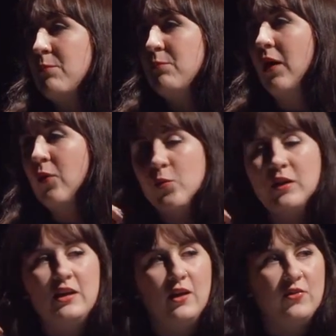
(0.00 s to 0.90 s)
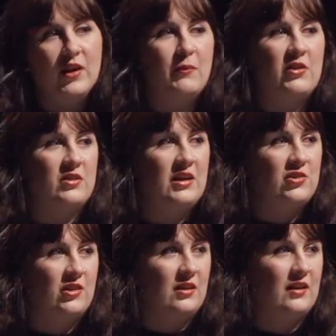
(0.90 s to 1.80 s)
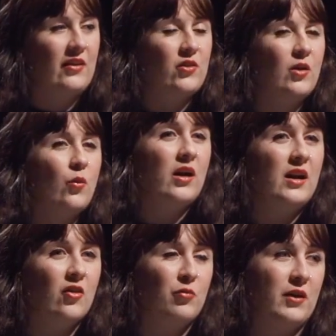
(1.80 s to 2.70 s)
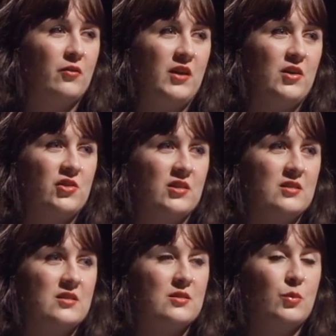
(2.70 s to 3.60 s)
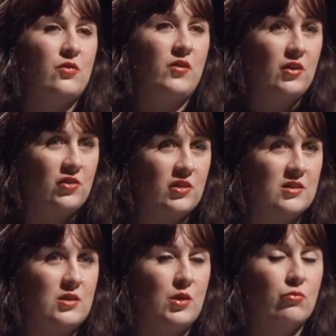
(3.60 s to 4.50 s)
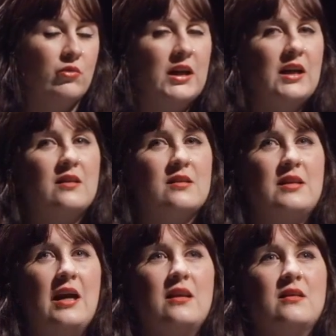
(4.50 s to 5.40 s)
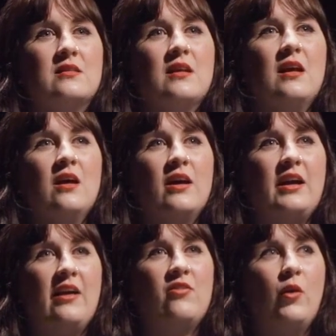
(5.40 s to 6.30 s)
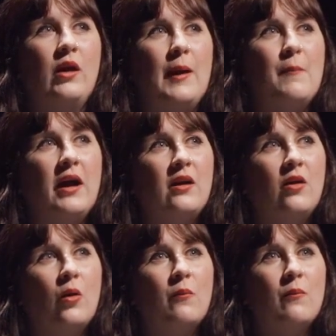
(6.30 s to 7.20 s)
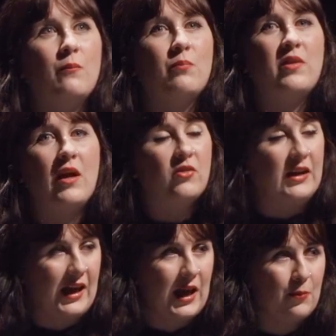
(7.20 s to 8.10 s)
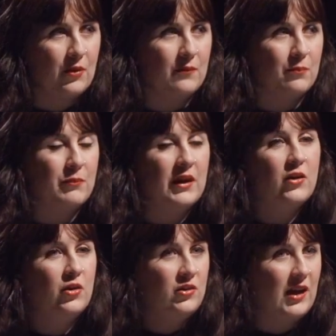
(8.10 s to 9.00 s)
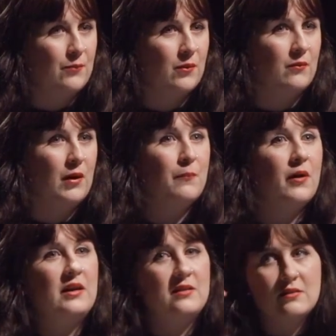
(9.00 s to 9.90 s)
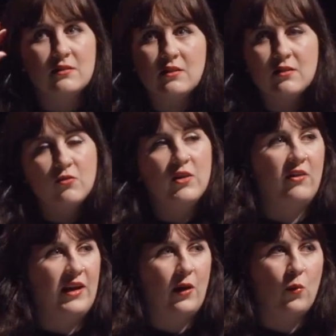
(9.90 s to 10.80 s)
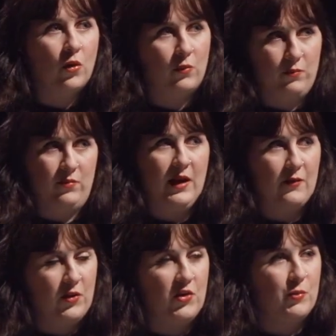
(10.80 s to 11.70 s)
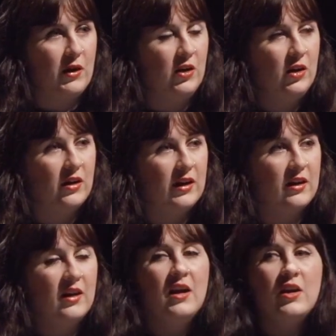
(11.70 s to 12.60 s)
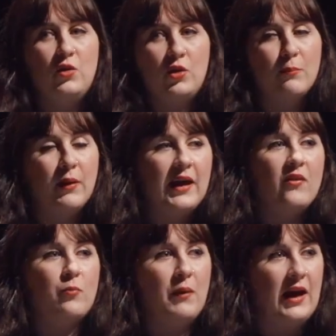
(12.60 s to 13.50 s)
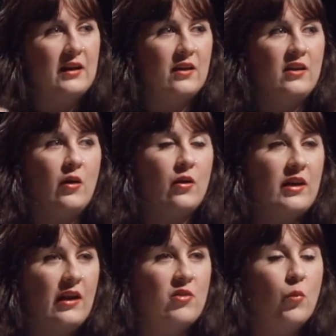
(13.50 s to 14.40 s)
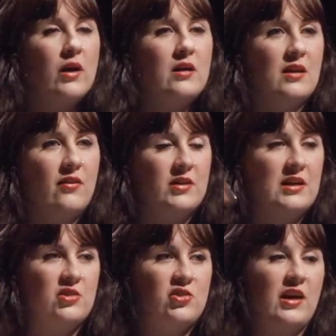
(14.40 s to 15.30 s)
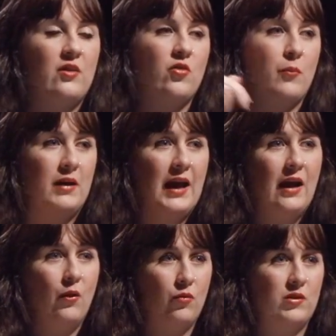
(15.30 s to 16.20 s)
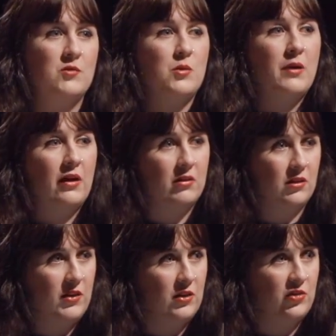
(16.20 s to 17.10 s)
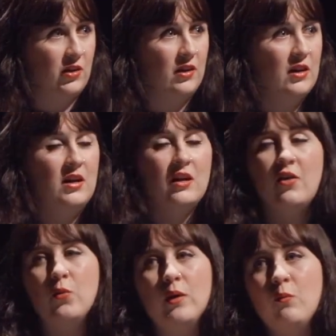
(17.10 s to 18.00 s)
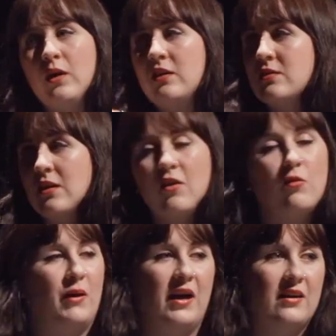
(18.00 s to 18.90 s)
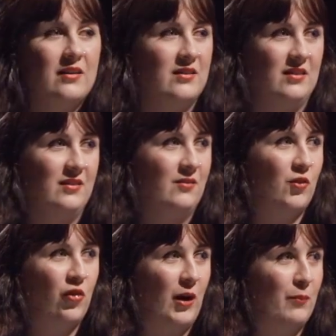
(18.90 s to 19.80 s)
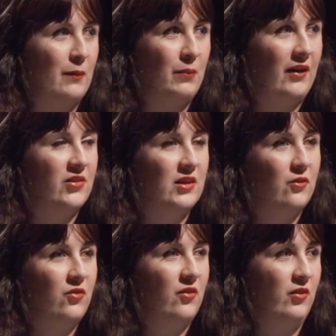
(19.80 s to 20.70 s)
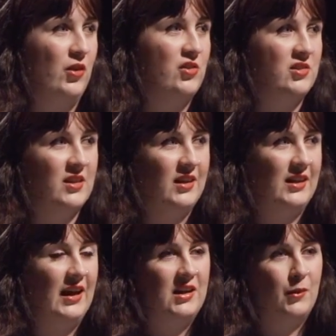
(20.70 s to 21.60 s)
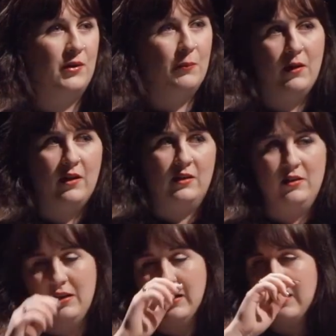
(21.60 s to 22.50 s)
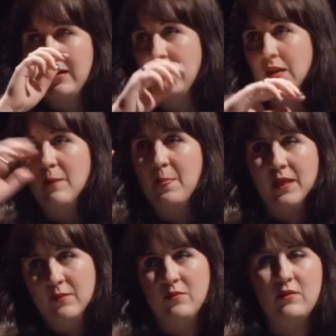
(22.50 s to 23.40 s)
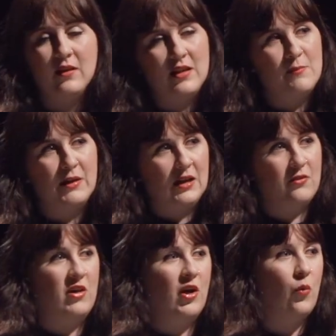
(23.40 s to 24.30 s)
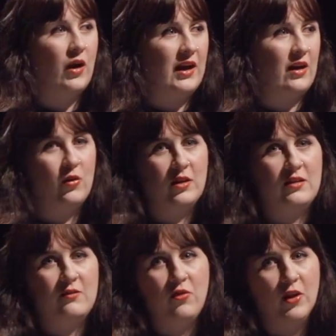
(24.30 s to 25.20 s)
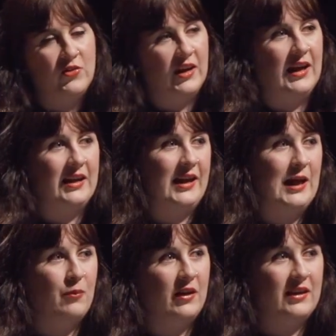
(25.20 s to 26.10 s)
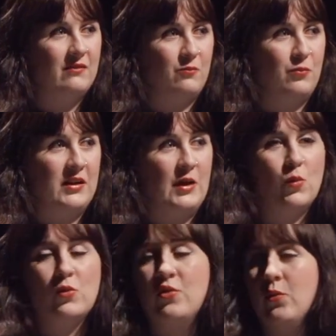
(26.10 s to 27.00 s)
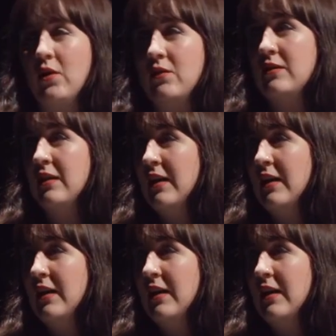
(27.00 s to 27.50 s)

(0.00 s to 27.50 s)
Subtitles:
But ultimately using imagination, and that's kind I love about futures, is that with futures you can really understand, okay, so it might not definitely happen, but it could happen, and by figuring out what that future might look like, you can pace back and go, okay, so where do things need to change from now for them to be better in the future? Because we deserve better than crappy plastic futures that are going to end up in a pile of, in the middle of nowhere on a floating land heap like bloody Waterworld.